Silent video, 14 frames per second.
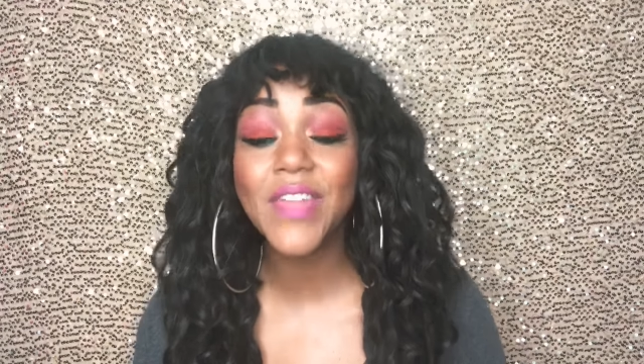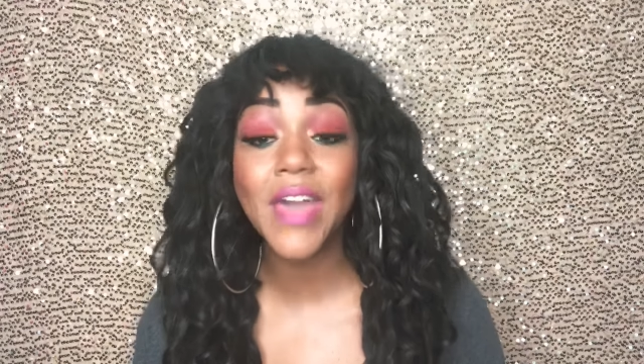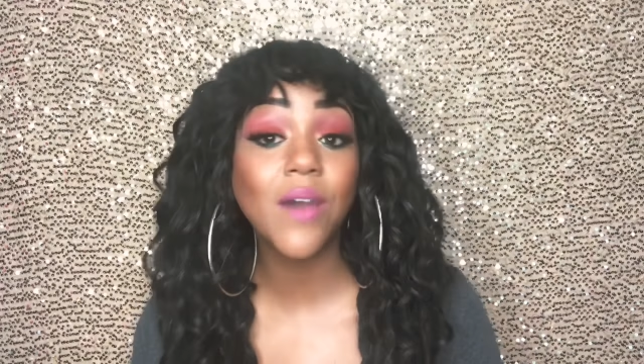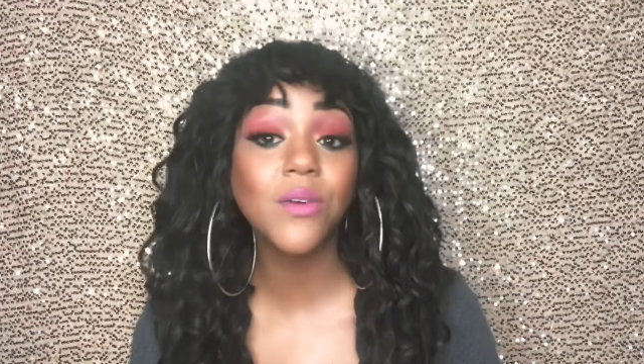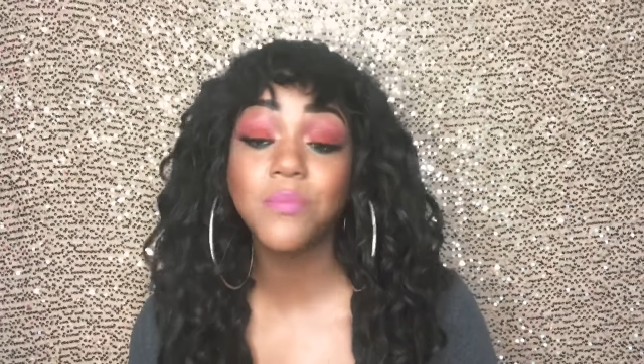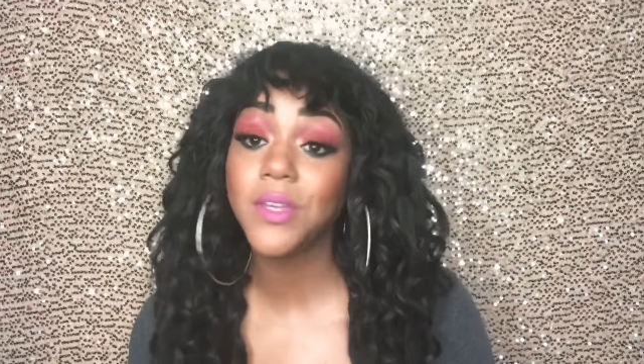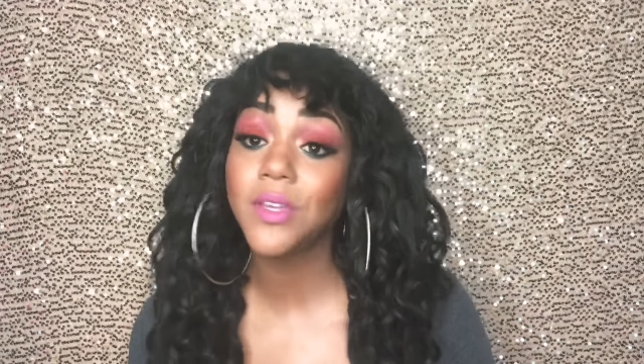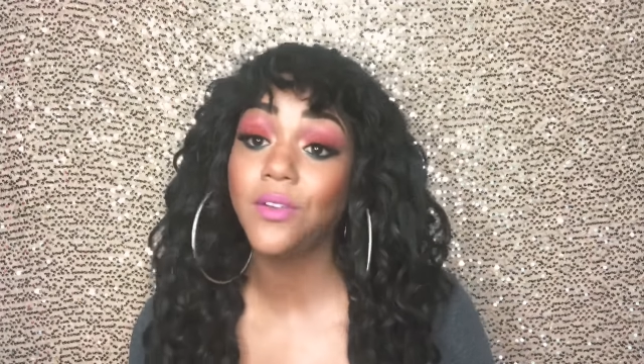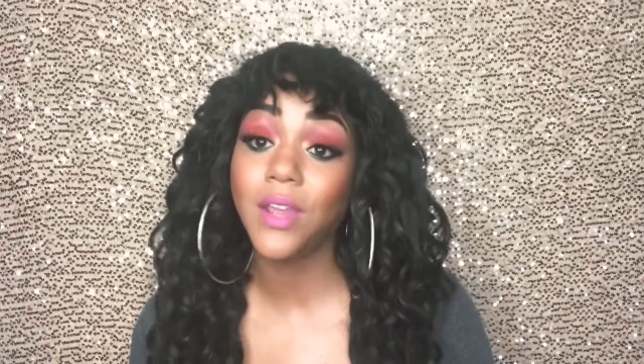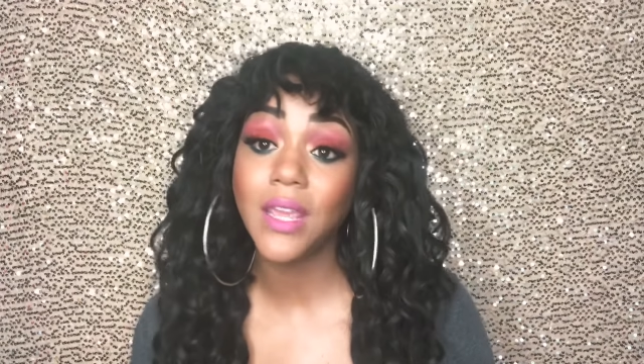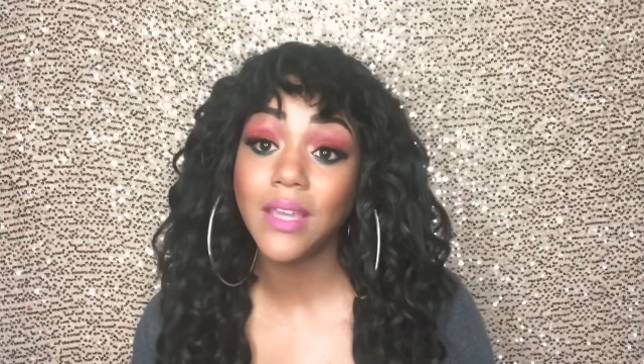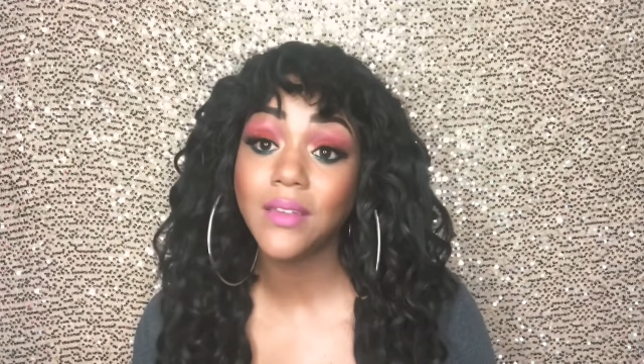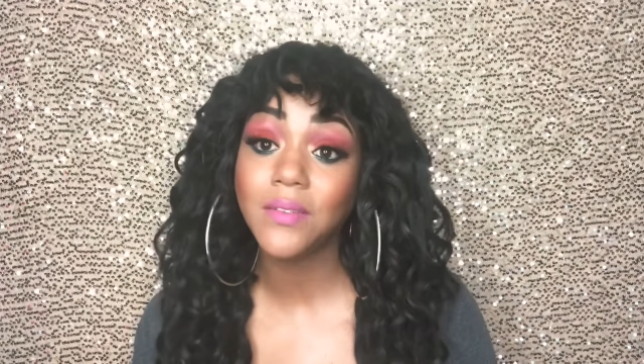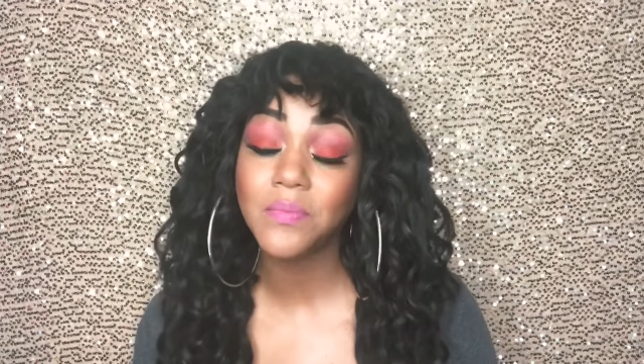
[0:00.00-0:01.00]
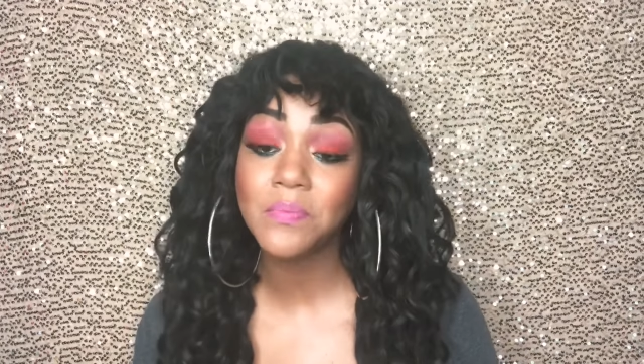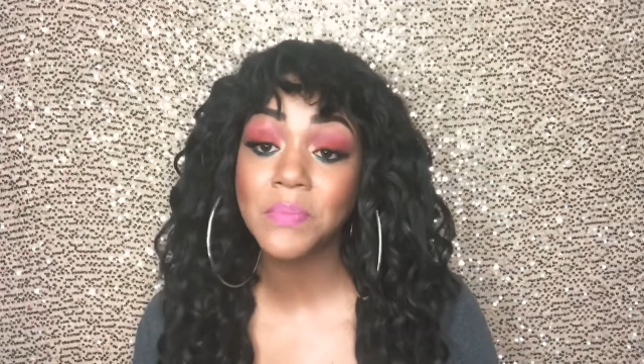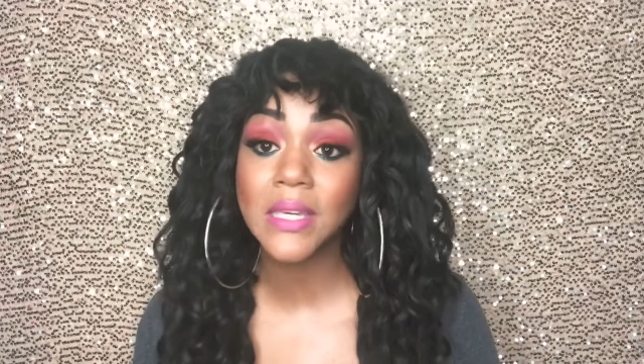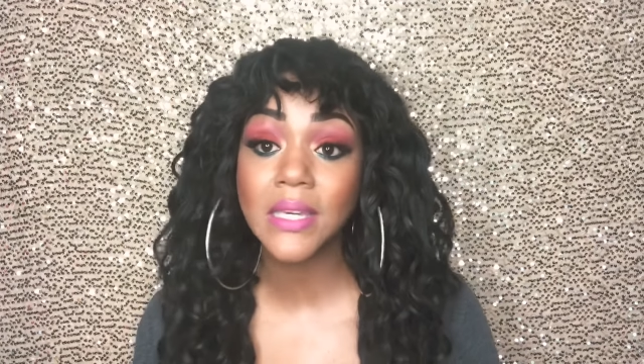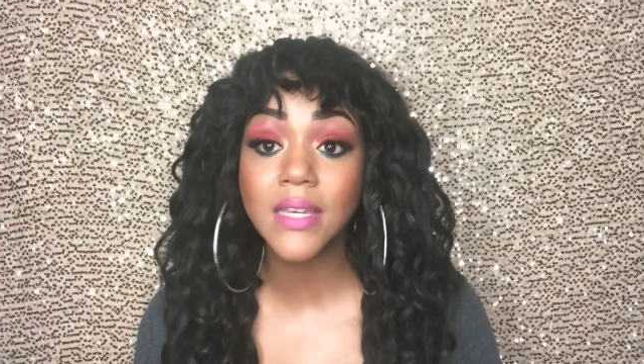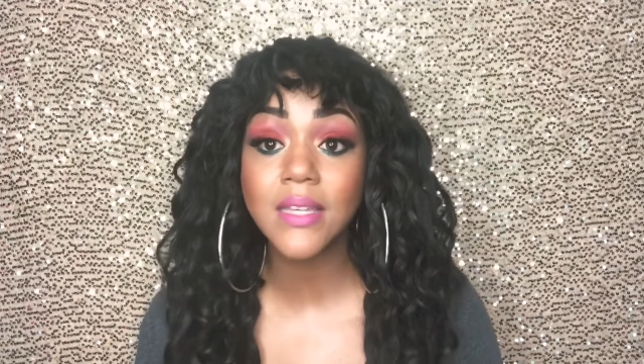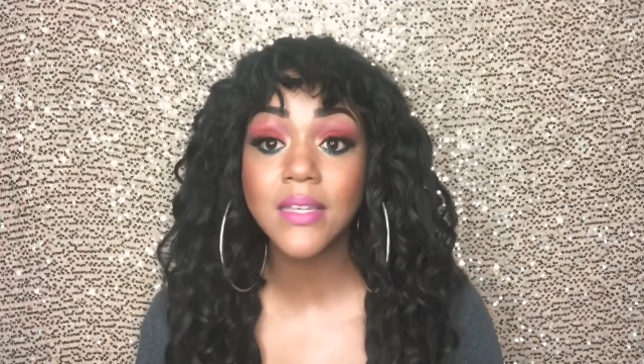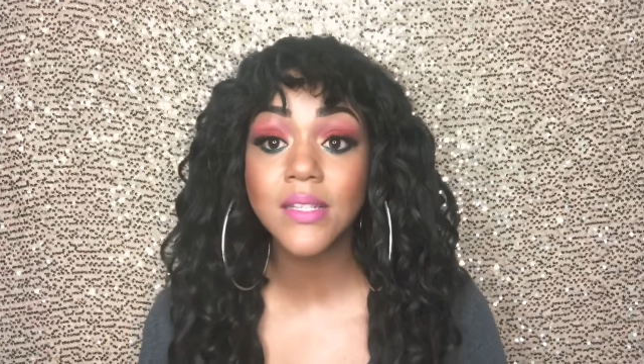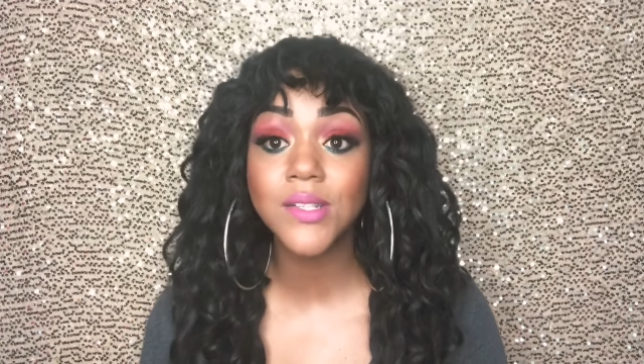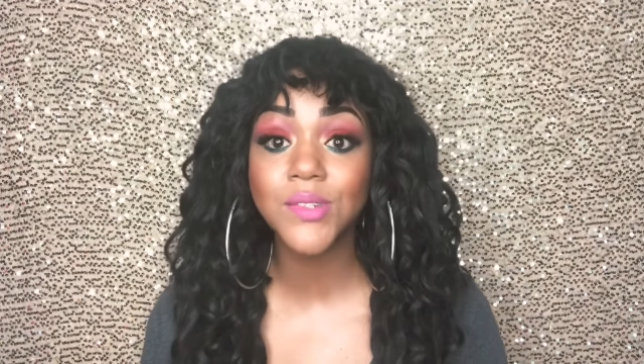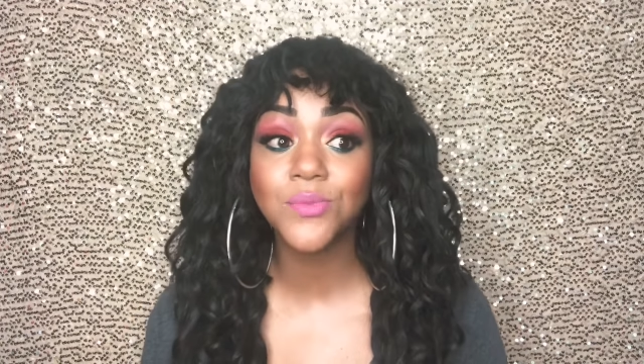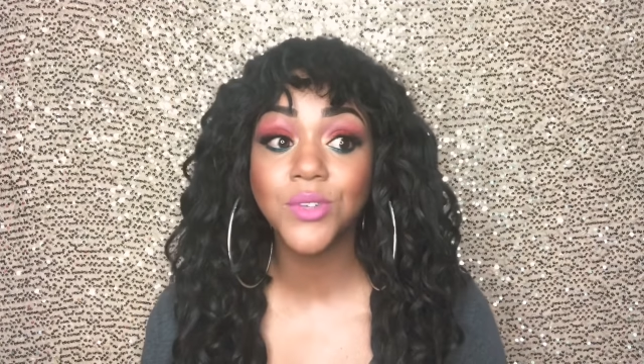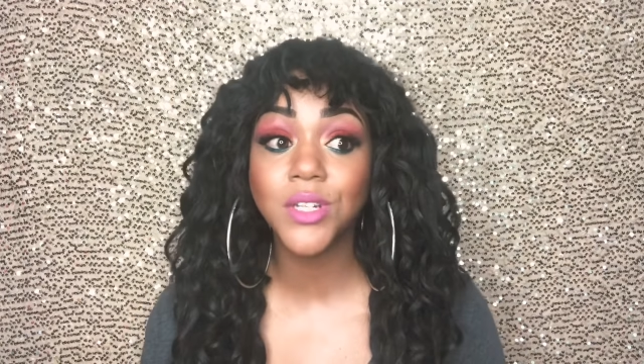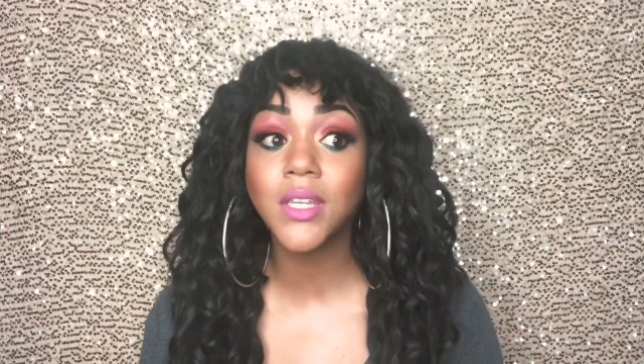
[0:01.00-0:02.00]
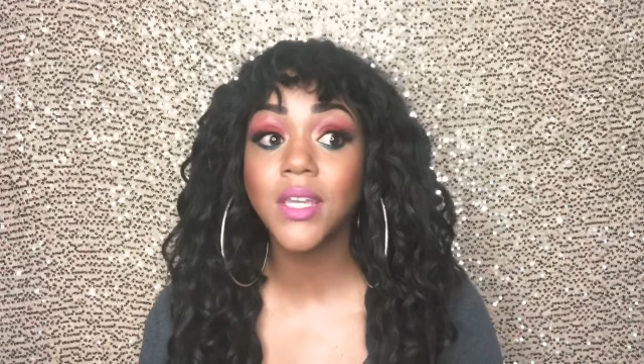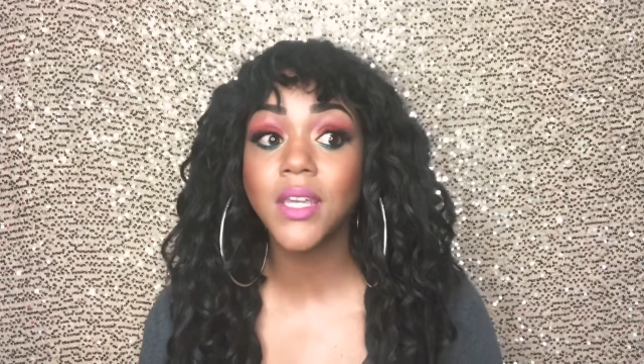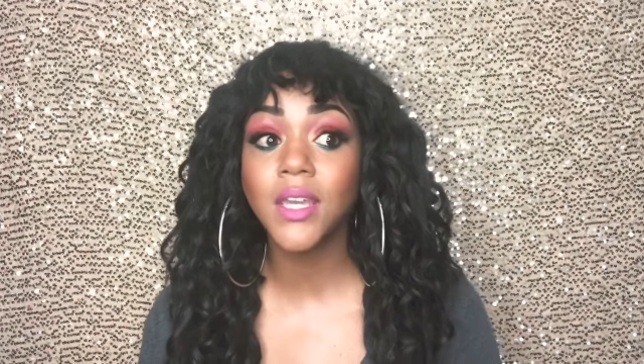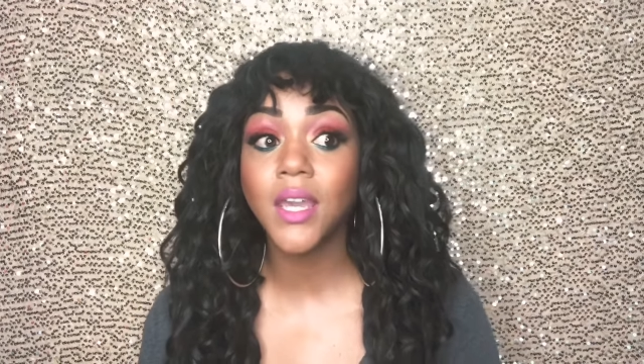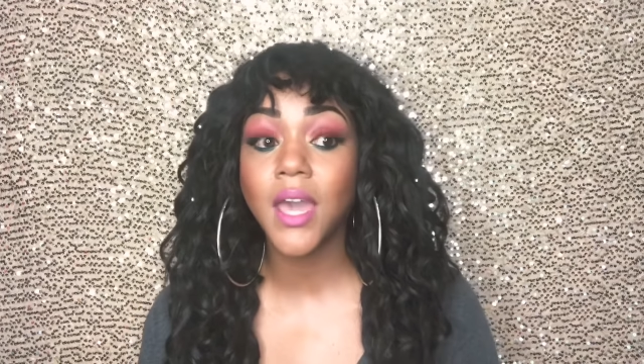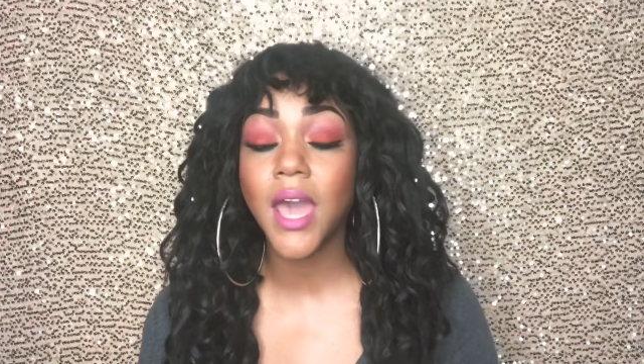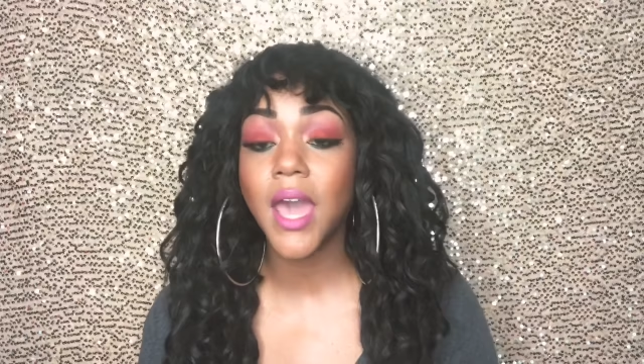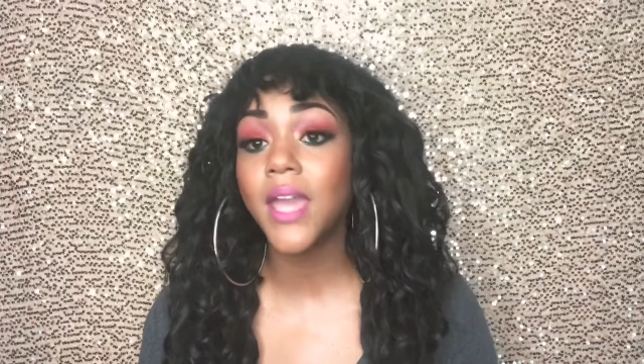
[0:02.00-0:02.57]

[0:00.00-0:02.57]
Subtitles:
that would be great. Because really,